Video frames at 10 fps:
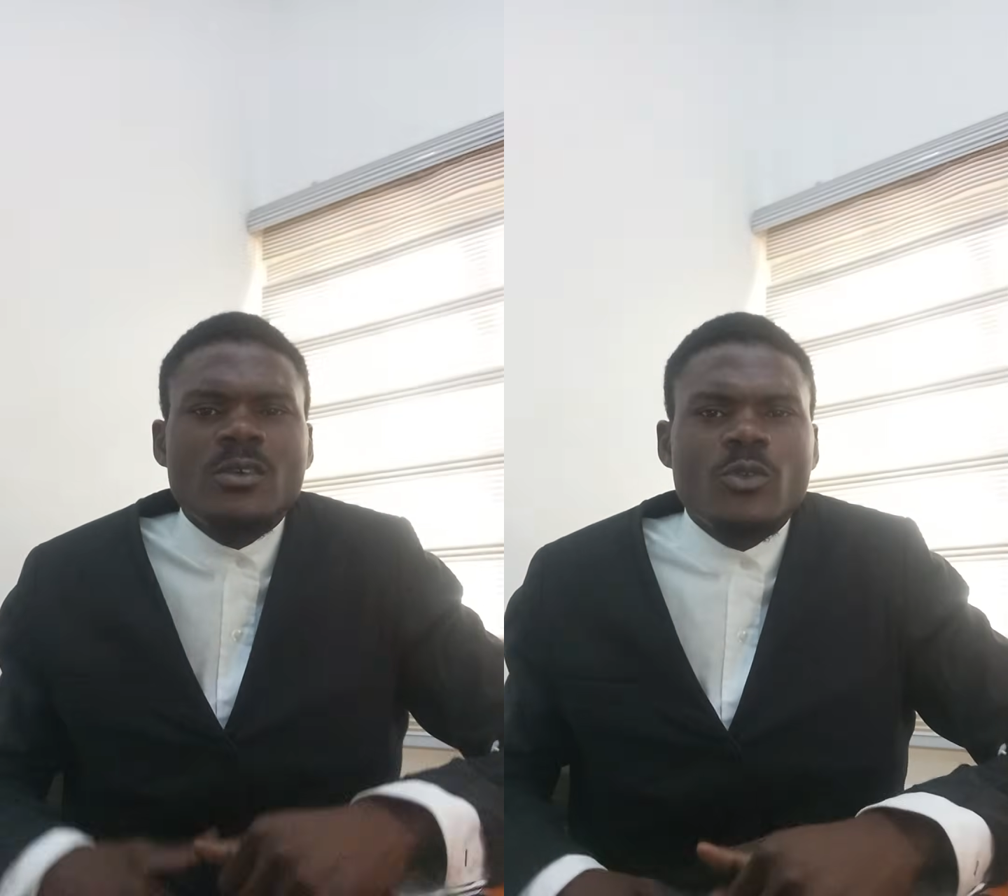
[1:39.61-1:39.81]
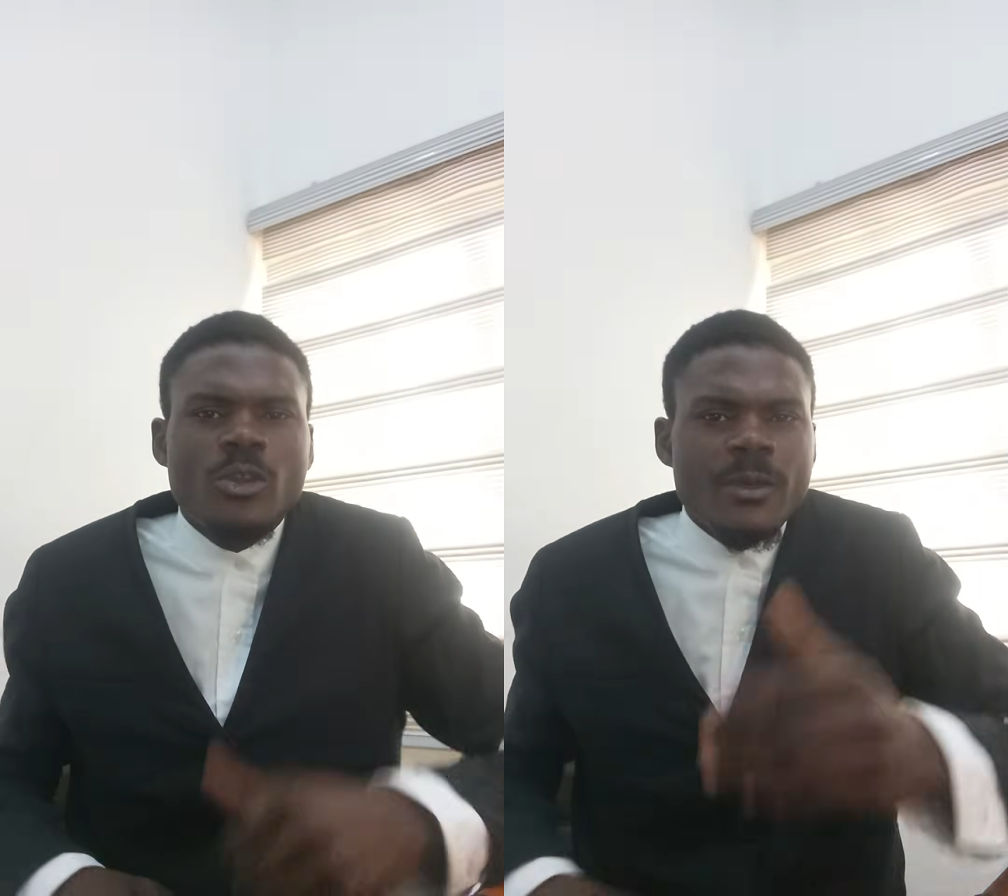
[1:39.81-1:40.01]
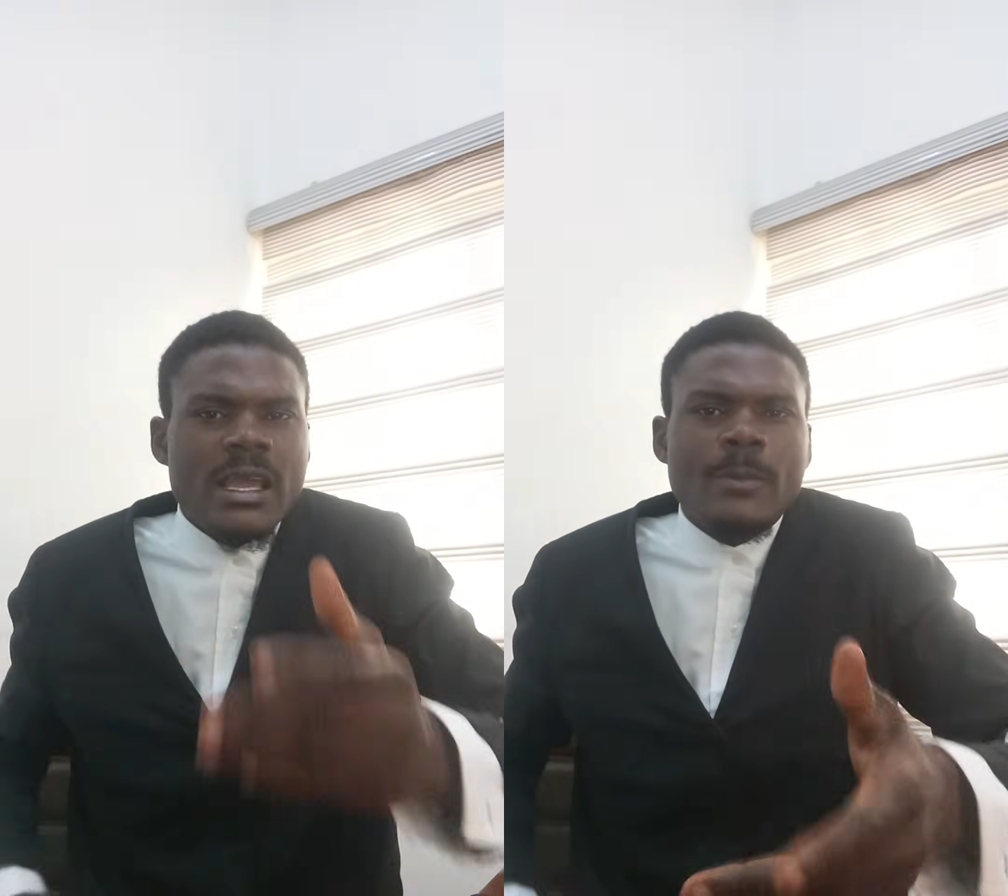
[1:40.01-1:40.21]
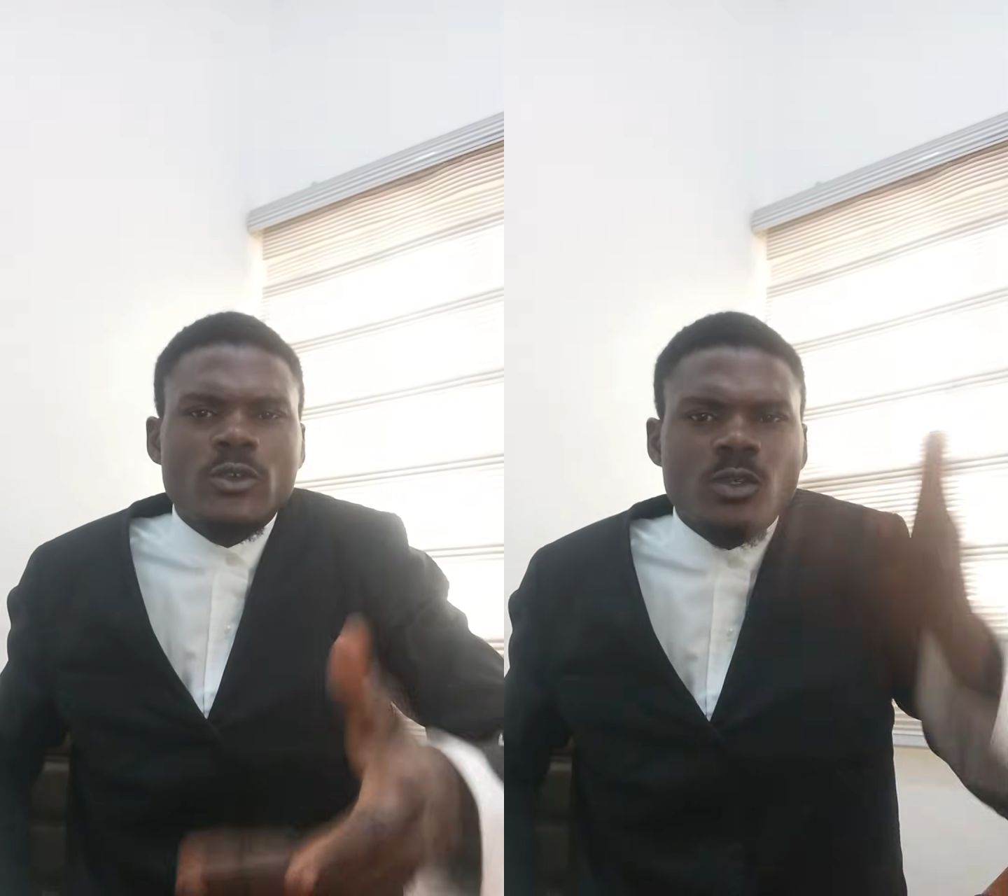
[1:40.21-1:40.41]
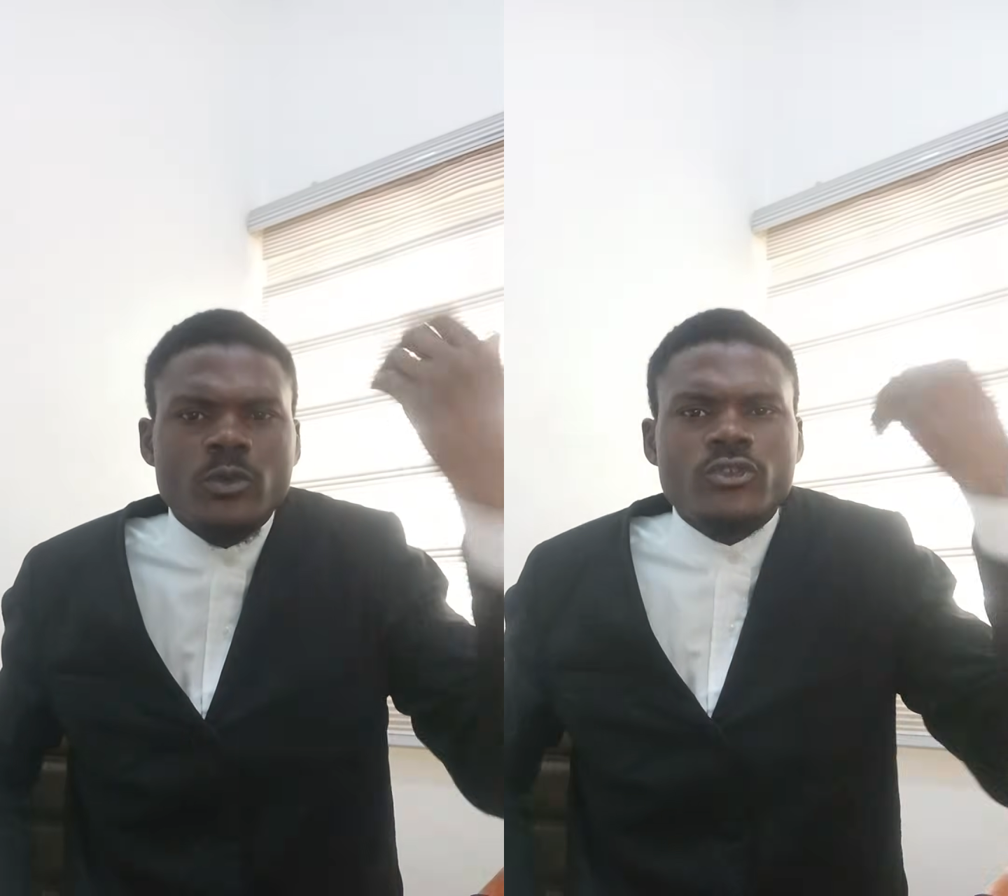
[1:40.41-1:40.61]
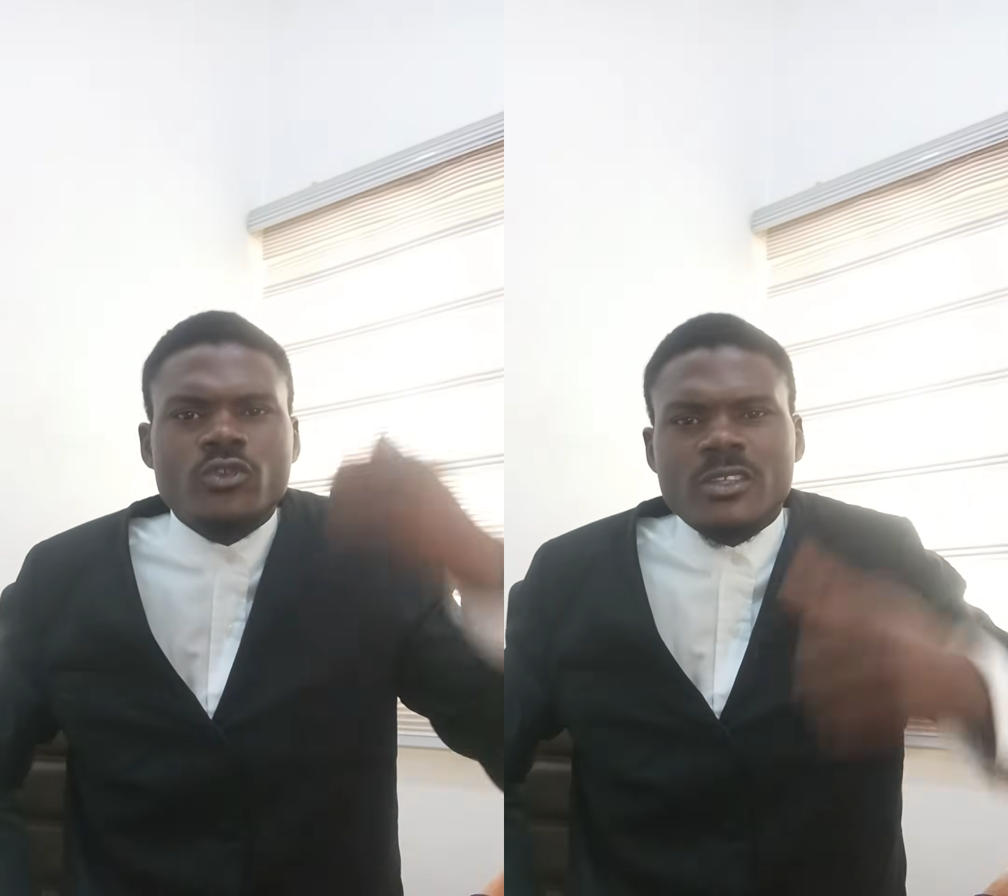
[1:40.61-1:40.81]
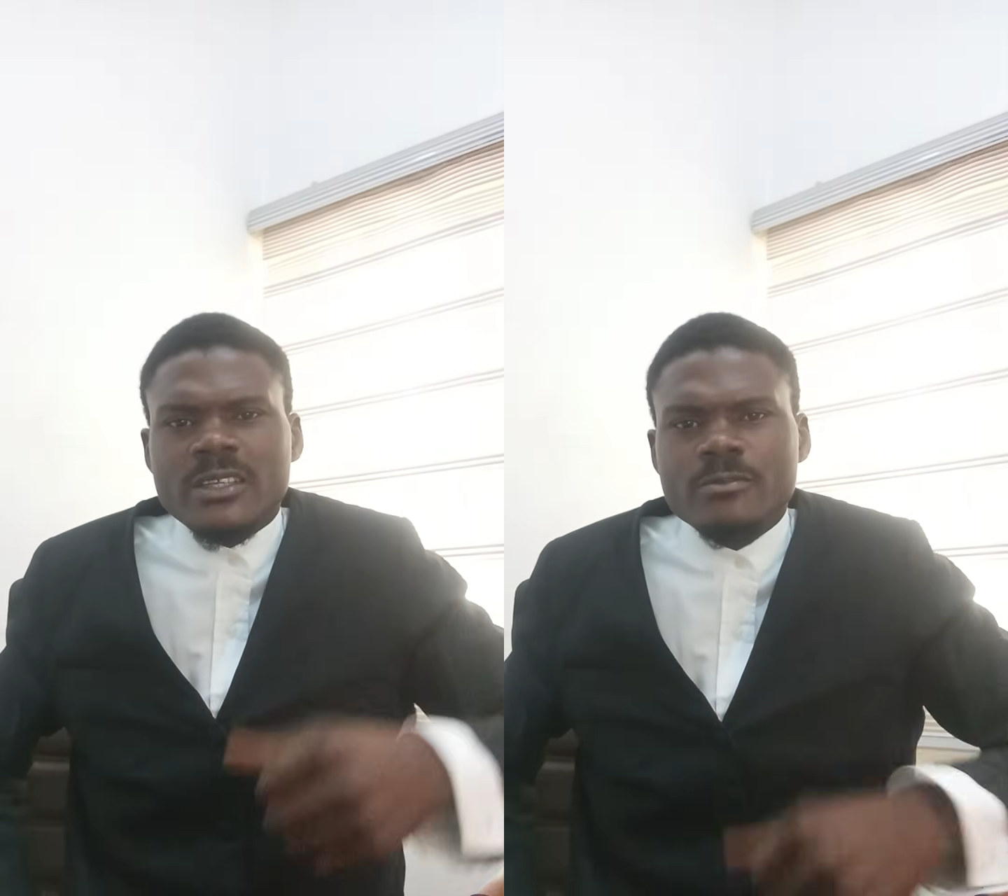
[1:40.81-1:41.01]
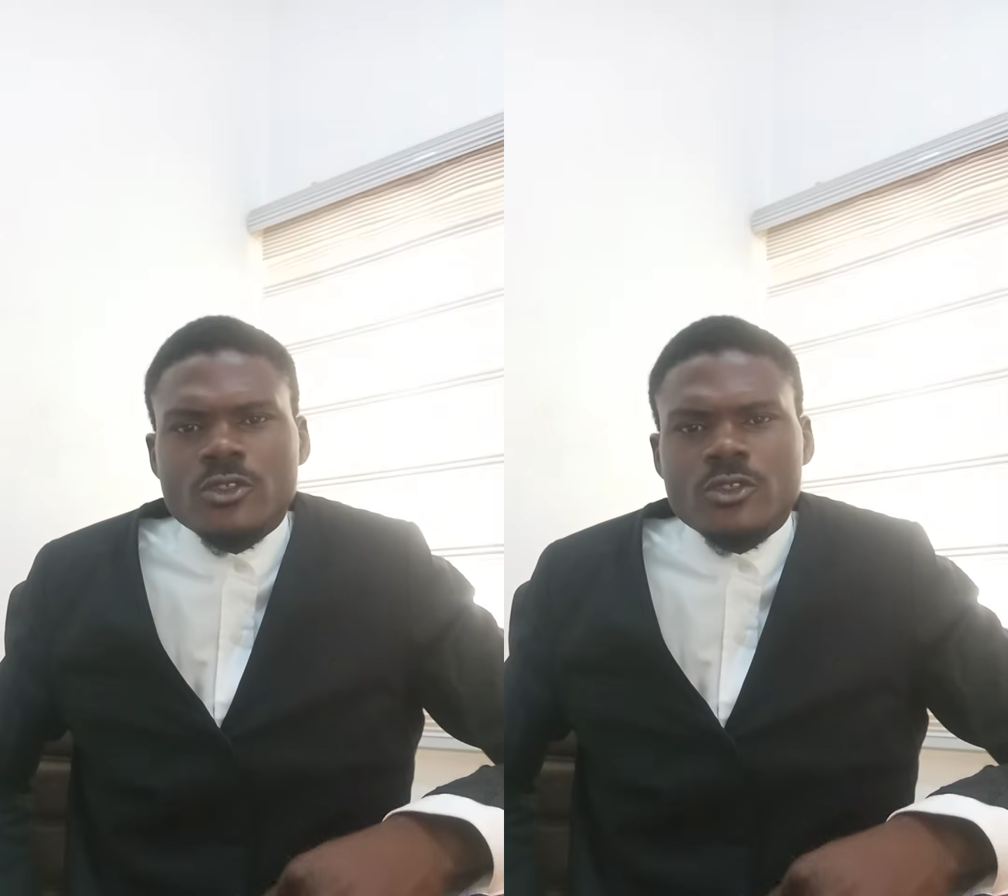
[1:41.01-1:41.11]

would he be able to withdraw that